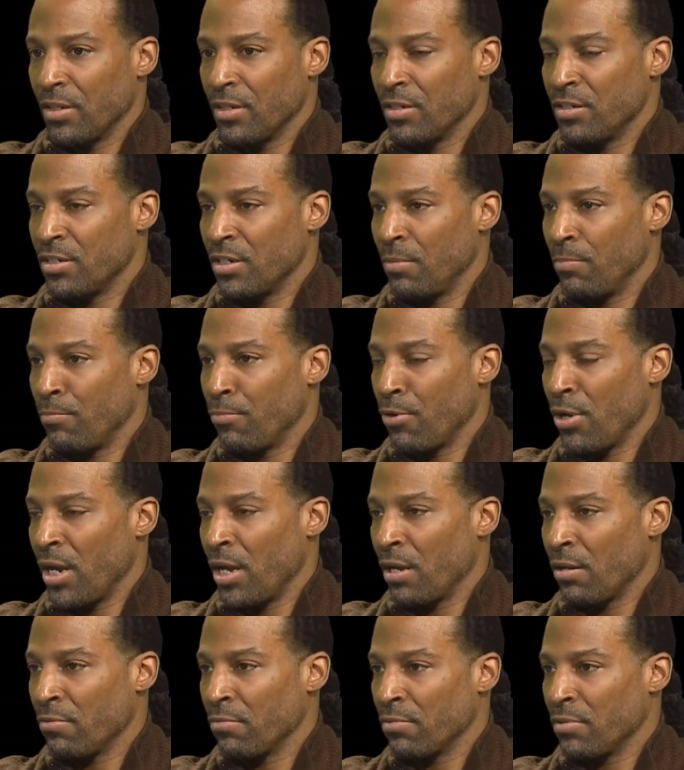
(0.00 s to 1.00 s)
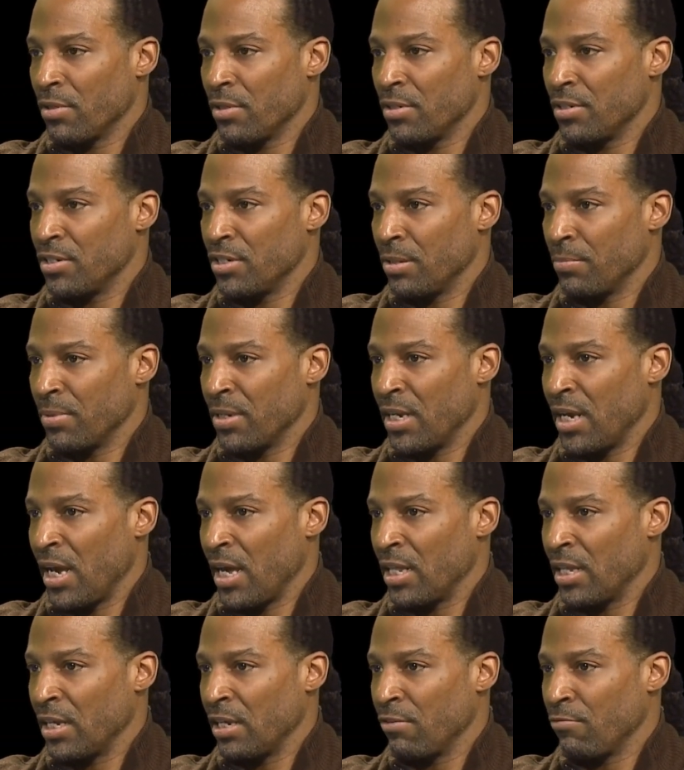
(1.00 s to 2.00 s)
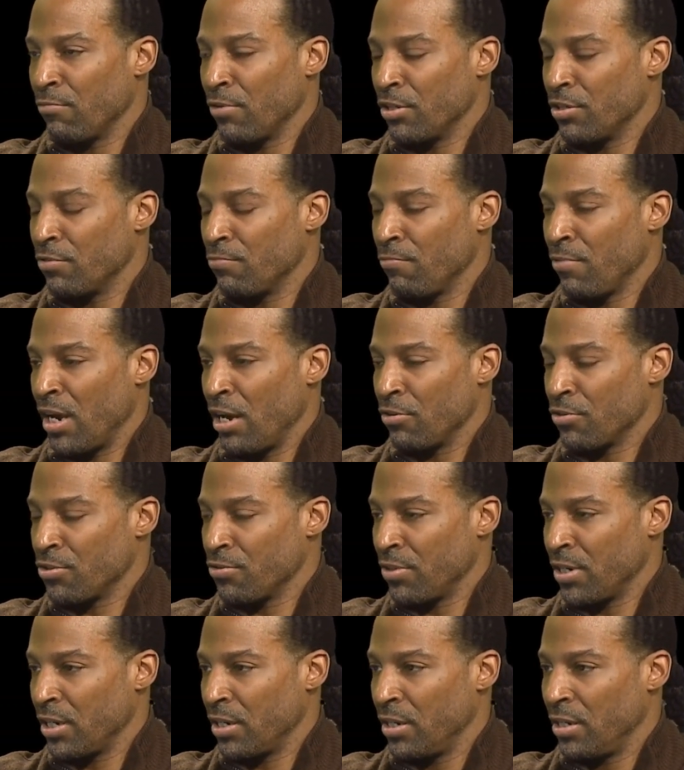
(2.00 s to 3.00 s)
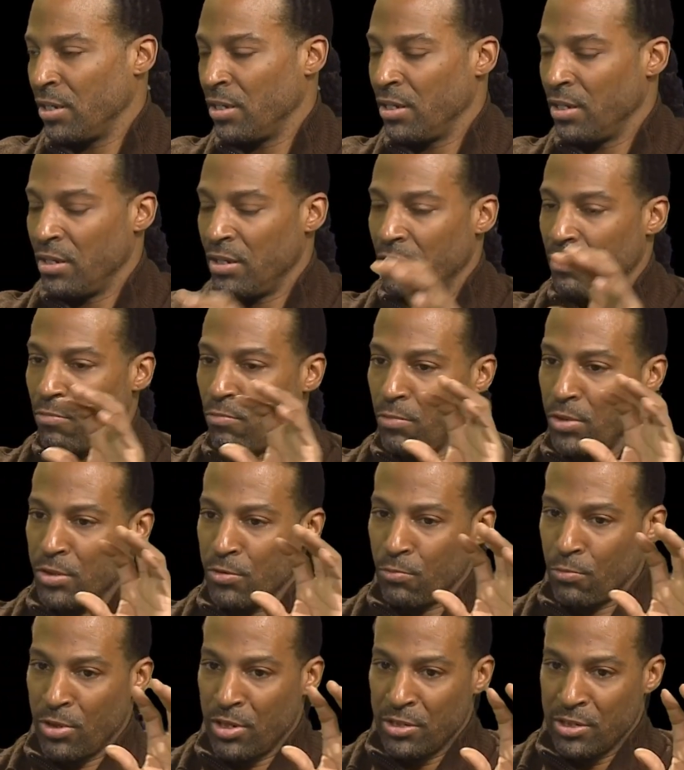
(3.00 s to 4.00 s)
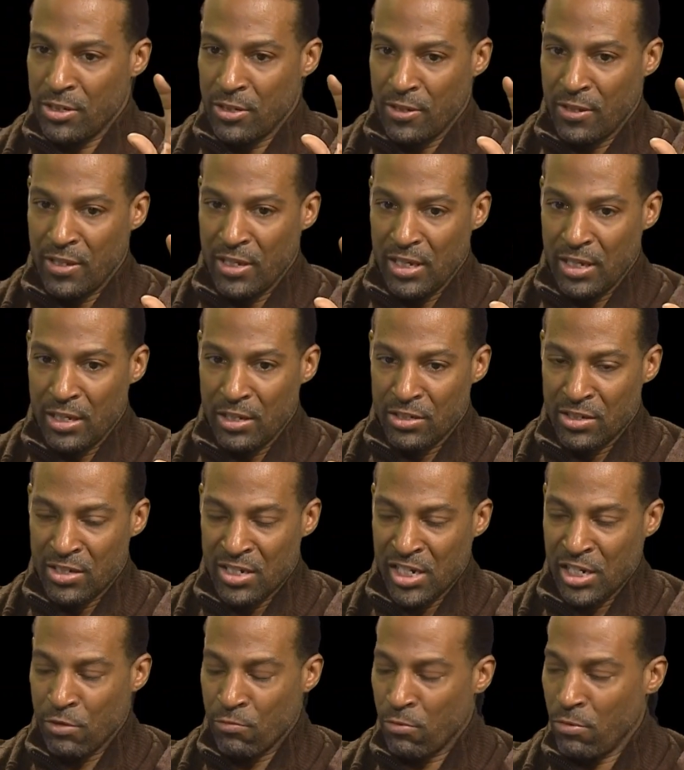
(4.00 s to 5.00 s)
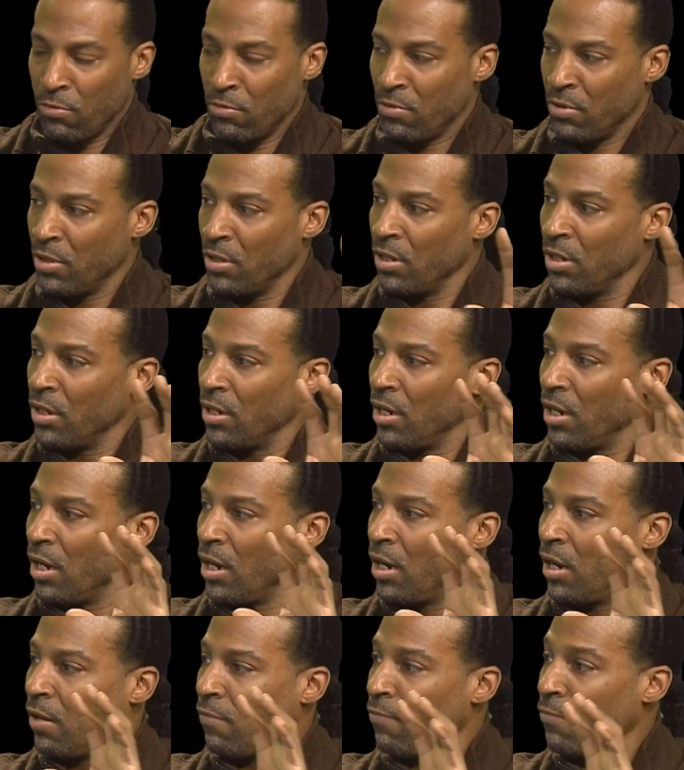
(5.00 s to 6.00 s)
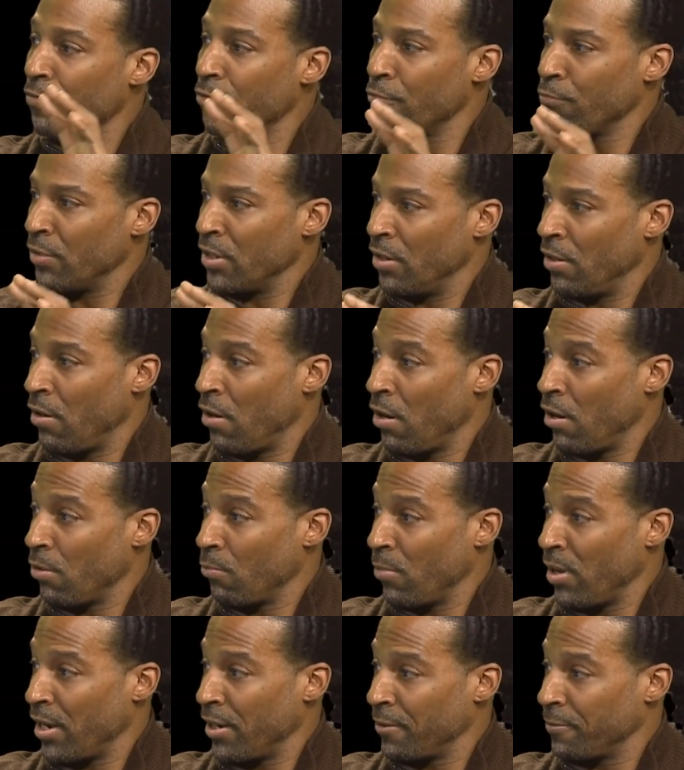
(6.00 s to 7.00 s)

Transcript: Jim Brown, Jim Kelly, Richard Roundtree, which was the sequel of Three the Hard Way.